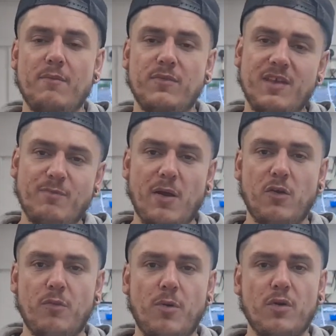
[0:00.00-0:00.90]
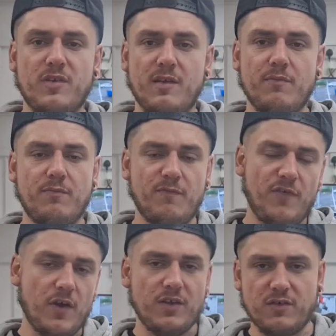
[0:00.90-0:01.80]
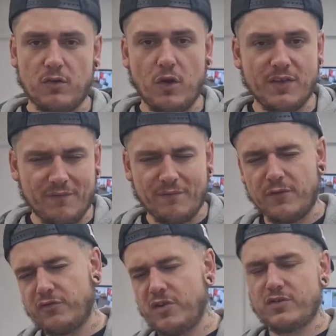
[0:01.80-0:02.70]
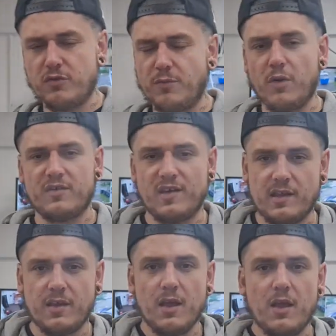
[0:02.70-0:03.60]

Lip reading: These bare knuckle boxing fights are a lot different from traditional boxing.